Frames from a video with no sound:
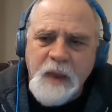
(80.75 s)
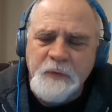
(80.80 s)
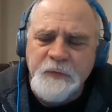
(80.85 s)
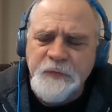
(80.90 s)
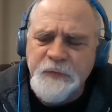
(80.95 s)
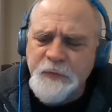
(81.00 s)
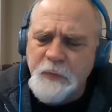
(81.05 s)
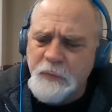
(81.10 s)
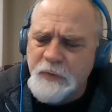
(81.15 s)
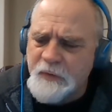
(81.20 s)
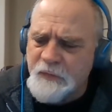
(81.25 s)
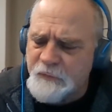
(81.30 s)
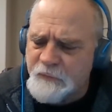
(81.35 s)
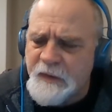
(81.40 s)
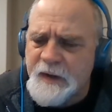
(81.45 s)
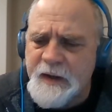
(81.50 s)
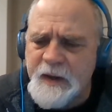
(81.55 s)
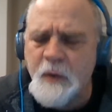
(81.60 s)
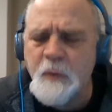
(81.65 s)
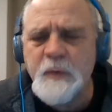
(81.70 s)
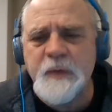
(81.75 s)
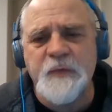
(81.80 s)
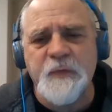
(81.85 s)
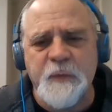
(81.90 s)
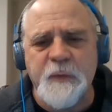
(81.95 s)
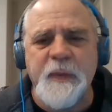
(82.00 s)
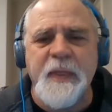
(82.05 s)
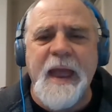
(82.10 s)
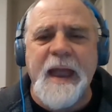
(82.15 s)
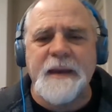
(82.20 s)
So this video is
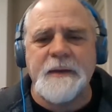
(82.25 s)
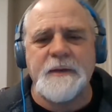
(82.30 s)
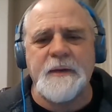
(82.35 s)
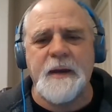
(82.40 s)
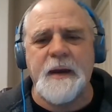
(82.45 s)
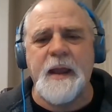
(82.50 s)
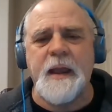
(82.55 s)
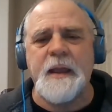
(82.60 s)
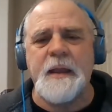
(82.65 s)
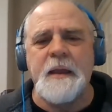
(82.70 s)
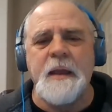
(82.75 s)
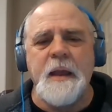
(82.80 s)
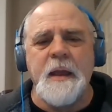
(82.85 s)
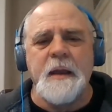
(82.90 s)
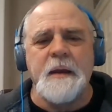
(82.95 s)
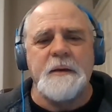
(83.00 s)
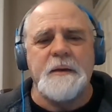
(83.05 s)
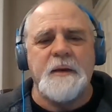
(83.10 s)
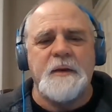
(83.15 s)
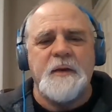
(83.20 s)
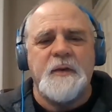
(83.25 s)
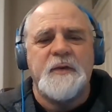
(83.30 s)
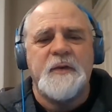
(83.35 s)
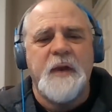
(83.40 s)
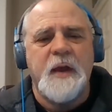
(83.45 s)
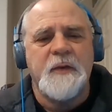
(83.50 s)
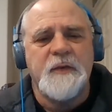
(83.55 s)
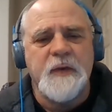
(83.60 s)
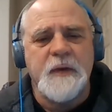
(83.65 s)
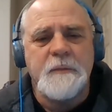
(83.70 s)
for that today, to
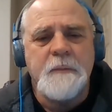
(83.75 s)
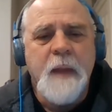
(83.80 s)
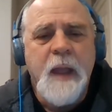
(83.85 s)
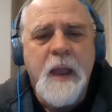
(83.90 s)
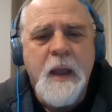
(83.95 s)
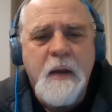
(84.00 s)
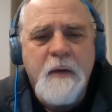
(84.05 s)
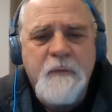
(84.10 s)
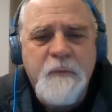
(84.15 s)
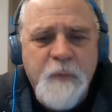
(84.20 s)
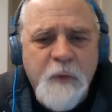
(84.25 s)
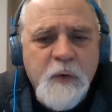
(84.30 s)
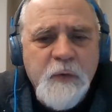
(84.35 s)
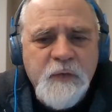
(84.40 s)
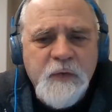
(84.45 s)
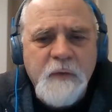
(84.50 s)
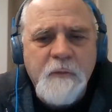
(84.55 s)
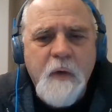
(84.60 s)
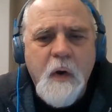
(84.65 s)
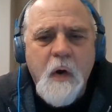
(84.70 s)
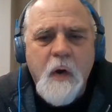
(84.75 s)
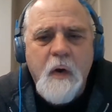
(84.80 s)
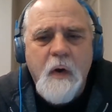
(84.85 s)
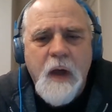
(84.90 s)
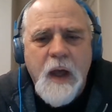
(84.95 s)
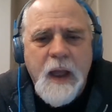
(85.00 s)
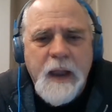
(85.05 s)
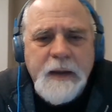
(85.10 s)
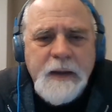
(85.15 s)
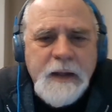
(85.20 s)
discuss it. First of
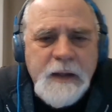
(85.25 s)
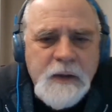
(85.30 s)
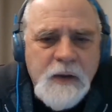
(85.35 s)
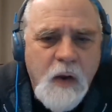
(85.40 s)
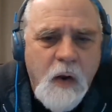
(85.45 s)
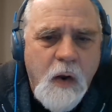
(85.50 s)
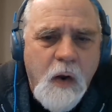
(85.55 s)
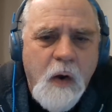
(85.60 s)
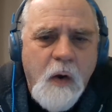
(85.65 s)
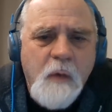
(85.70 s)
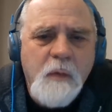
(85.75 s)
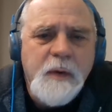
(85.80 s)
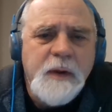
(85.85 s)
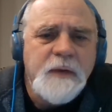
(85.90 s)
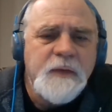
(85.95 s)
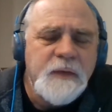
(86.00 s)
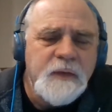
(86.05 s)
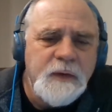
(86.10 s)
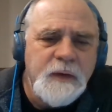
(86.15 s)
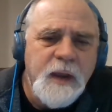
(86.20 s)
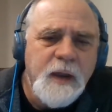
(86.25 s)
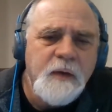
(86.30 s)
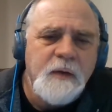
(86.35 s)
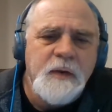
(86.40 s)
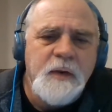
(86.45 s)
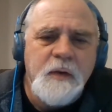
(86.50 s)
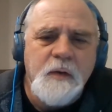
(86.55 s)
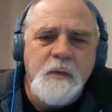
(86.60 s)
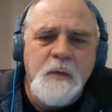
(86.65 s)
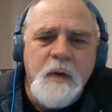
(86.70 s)
all, I need to always tell
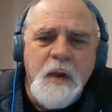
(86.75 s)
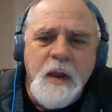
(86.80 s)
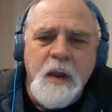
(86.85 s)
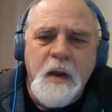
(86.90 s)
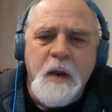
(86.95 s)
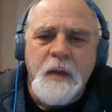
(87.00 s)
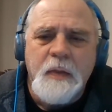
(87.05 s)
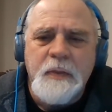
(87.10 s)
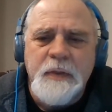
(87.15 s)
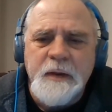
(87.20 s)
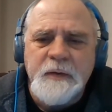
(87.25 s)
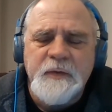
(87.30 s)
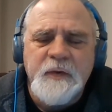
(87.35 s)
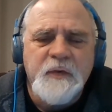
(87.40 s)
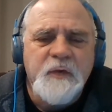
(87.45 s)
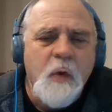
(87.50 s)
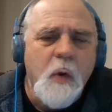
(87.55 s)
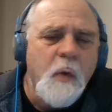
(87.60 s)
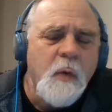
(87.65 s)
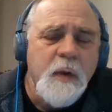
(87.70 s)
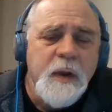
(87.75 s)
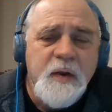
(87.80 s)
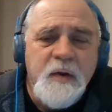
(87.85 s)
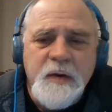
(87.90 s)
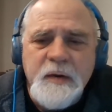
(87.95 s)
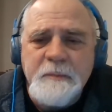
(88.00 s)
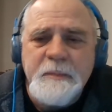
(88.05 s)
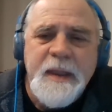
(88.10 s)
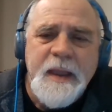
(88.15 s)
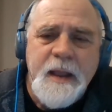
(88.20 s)
you this is only
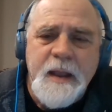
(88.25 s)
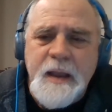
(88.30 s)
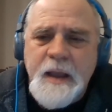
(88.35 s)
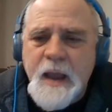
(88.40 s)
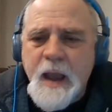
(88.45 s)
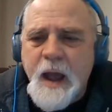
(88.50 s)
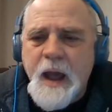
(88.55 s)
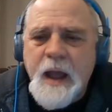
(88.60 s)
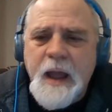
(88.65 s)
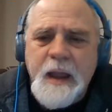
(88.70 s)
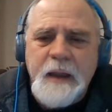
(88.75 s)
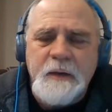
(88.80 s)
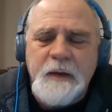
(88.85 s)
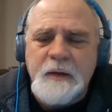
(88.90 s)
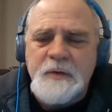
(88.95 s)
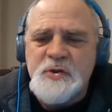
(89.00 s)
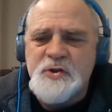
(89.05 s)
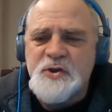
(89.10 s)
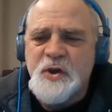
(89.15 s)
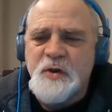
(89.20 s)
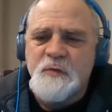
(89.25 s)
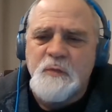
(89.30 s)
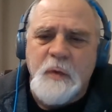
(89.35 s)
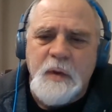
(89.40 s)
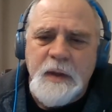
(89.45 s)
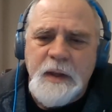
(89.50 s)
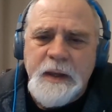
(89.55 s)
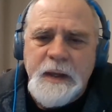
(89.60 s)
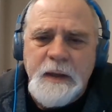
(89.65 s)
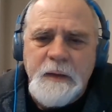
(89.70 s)
going to be a guide
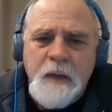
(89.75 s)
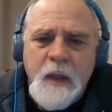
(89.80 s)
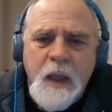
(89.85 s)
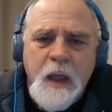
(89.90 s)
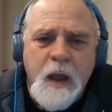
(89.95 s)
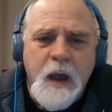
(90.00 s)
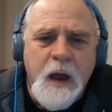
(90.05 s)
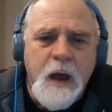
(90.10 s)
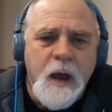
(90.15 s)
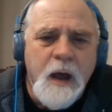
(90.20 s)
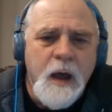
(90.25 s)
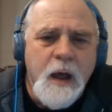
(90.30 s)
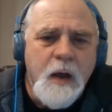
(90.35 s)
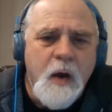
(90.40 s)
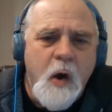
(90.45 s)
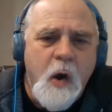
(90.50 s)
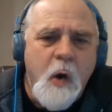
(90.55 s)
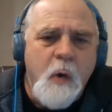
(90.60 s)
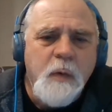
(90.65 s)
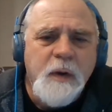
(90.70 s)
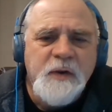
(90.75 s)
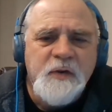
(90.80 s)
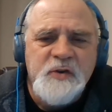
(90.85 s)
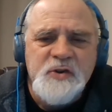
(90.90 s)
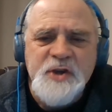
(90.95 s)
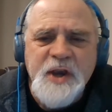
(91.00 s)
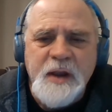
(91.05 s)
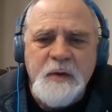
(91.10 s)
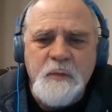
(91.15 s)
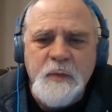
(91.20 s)
generally. Always
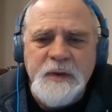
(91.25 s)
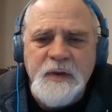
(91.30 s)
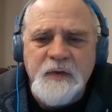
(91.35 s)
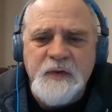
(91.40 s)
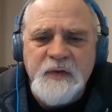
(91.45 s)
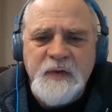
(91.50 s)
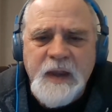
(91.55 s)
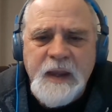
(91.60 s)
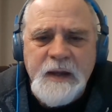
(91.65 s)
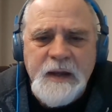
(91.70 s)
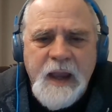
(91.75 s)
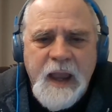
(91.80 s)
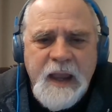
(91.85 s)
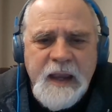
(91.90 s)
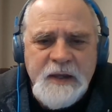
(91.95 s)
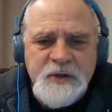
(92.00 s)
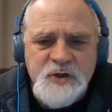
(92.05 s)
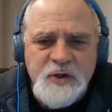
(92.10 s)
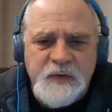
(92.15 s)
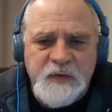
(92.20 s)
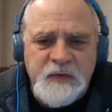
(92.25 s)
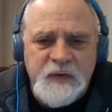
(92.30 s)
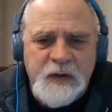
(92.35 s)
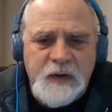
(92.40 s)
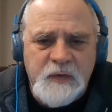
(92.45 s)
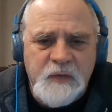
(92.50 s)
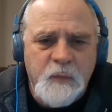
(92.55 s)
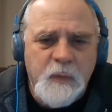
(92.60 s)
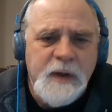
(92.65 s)
check with the state agencies.